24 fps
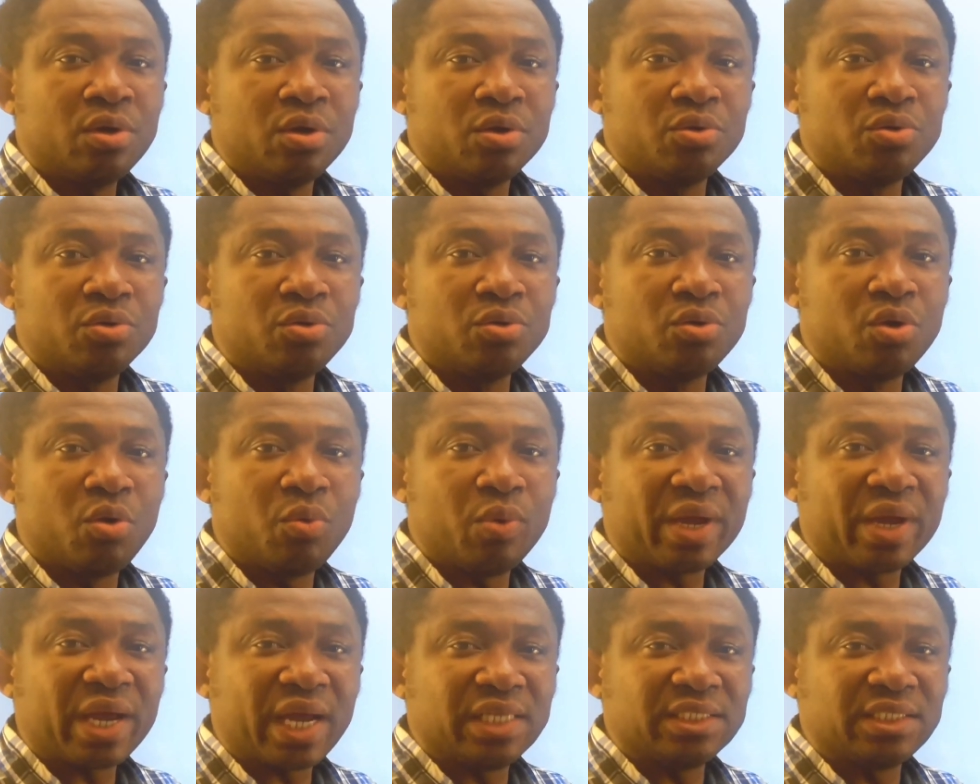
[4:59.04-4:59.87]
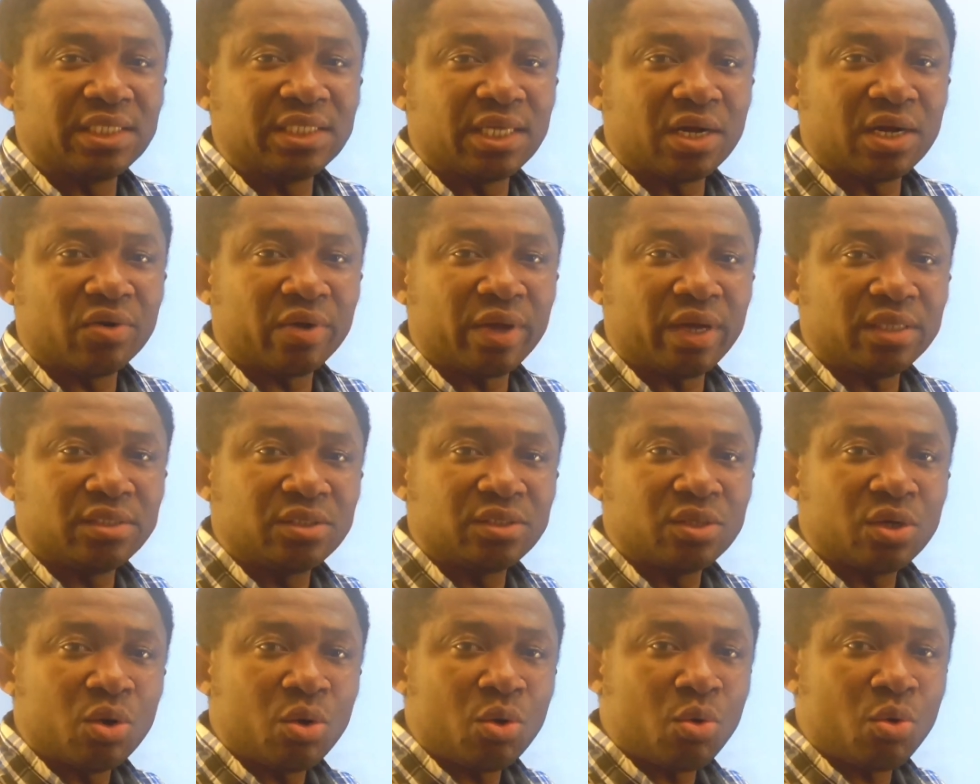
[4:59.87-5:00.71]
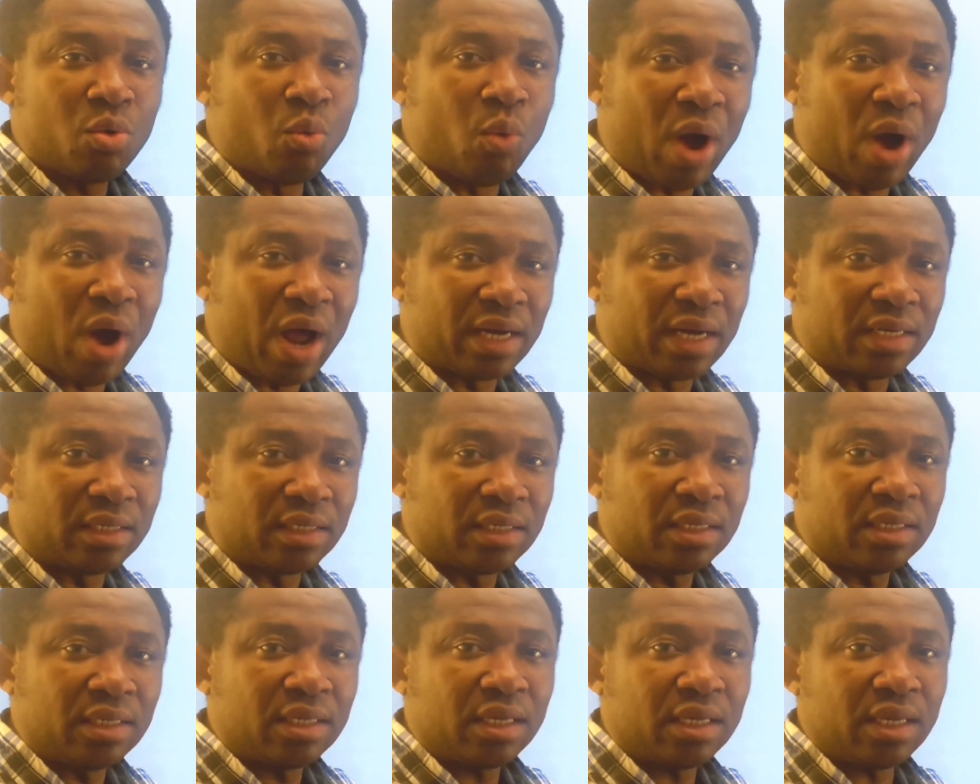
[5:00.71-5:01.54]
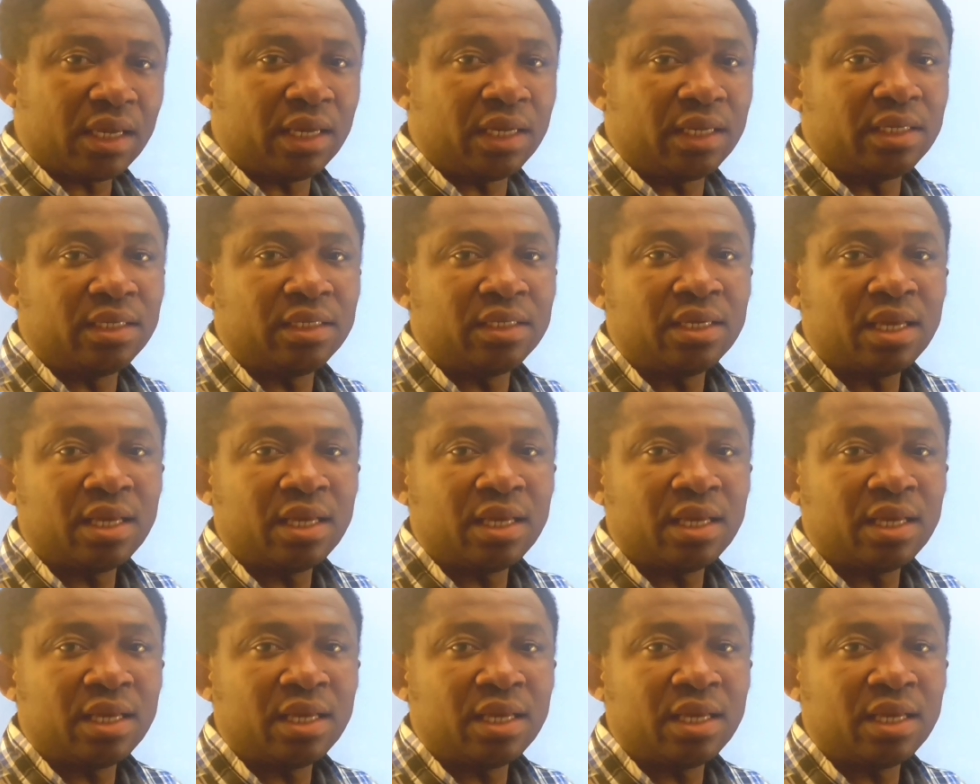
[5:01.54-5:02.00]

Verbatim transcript: you know we can generate 1 in